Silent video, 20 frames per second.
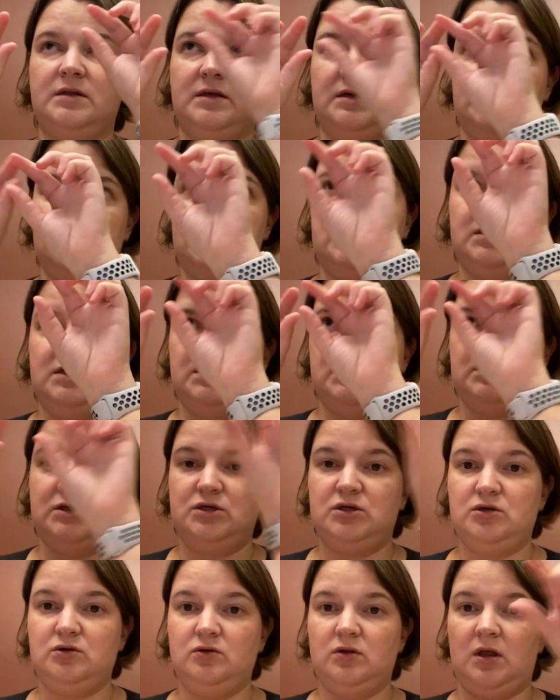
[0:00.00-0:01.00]
She did
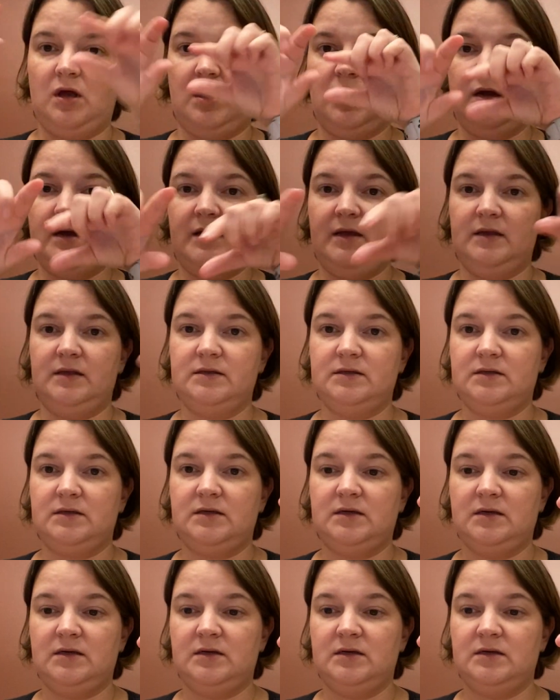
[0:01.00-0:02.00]
2 lines,
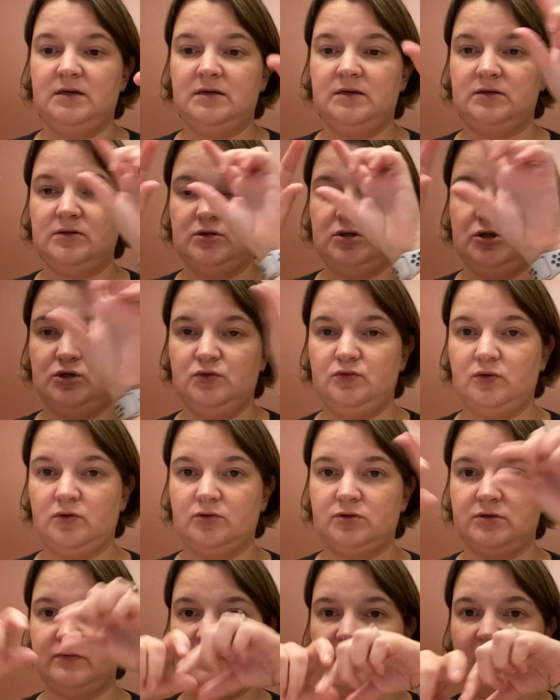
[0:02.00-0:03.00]
so 2
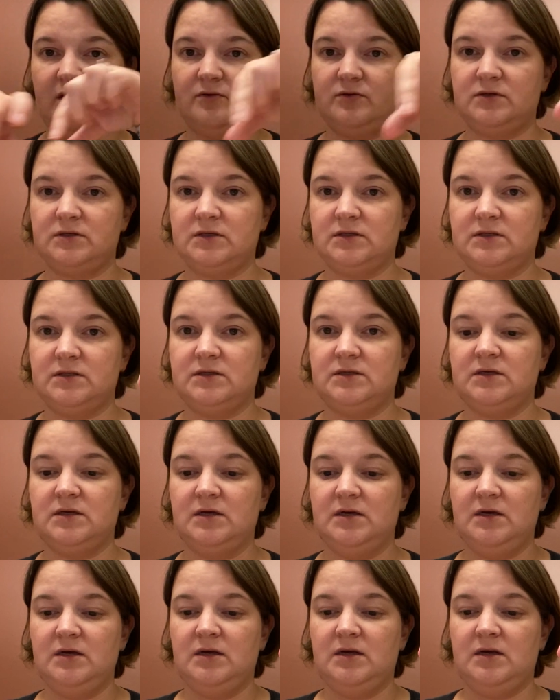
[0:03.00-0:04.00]
rows of houses.
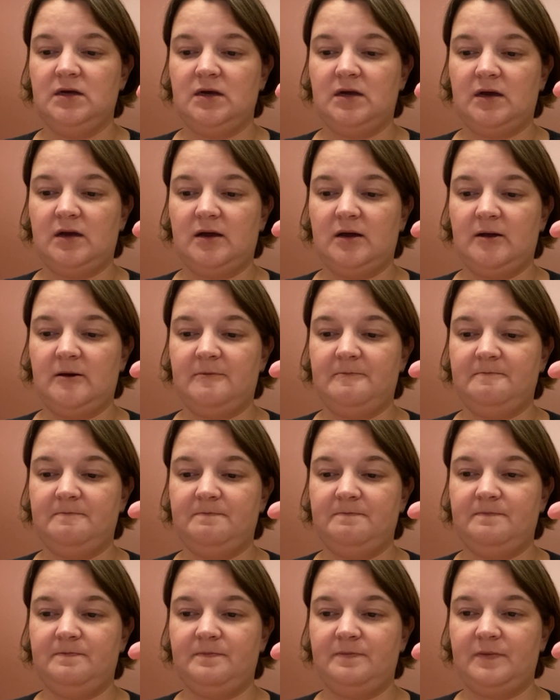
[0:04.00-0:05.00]

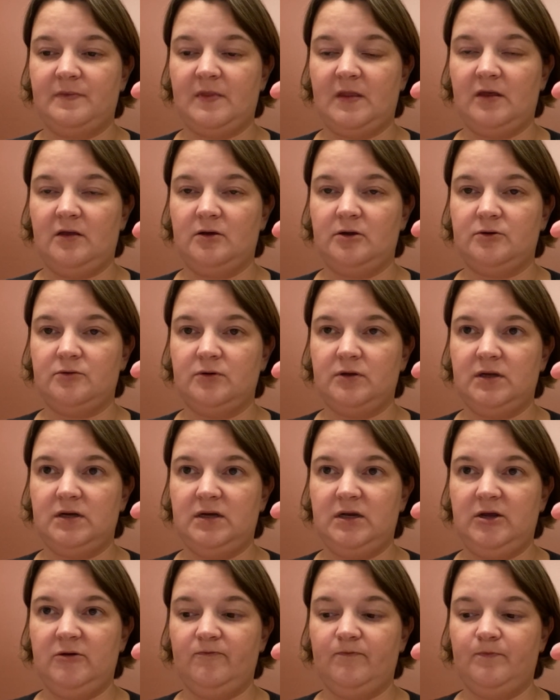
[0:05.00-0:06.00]
They look really
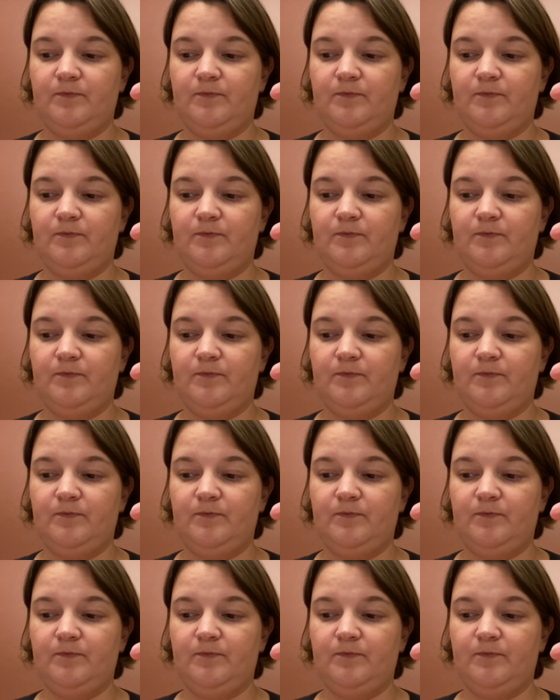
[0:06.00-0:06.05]
neat.